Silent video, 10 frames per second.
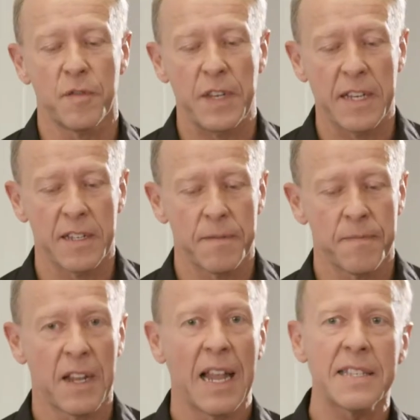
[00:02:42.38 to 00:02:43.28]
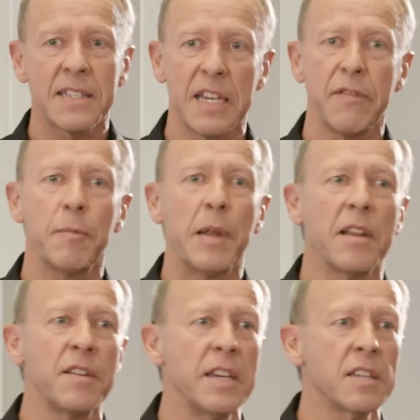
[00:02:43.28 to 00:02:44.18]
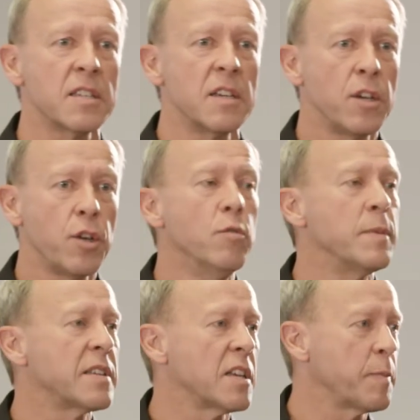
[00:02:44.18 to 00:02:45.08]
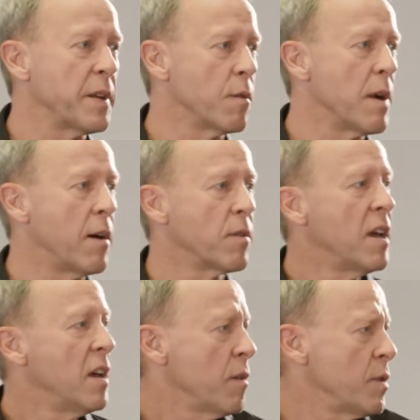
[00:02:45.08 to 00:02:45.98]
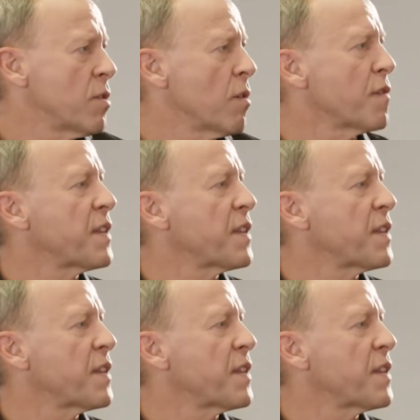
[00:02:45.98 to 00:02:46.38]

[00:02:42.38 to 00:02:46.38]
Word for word: of years. The last seven million years, humans has been around. We sort of